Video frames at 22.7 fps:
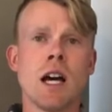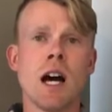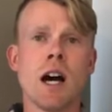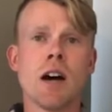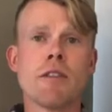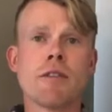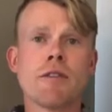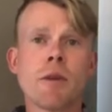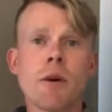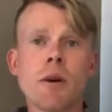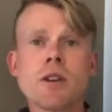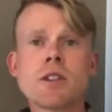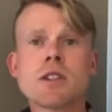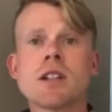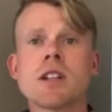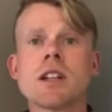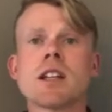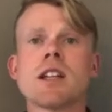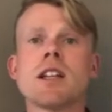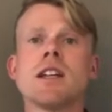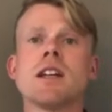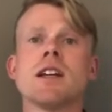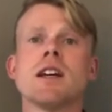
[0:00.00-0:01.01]

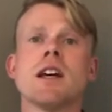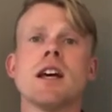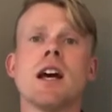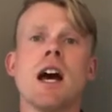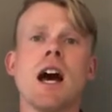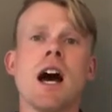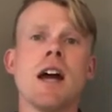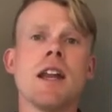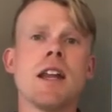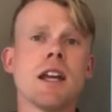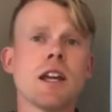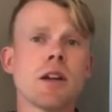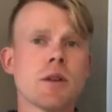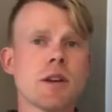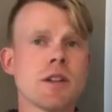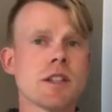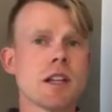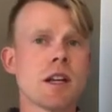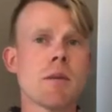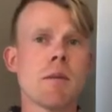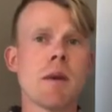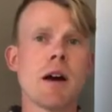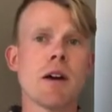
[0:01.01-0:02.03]
Unfortunately, an
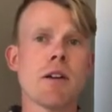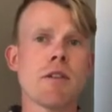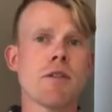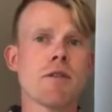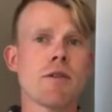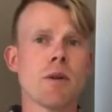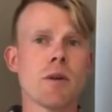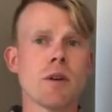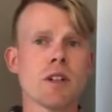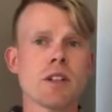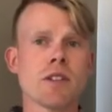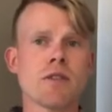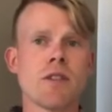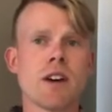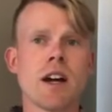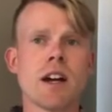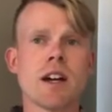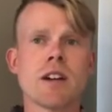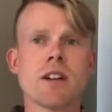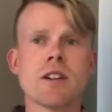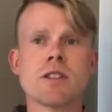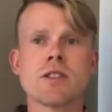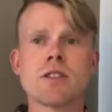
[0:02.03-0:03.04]
increasing amount of forest
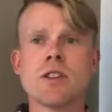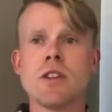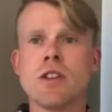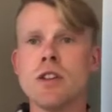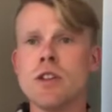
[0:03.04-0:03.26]
fires,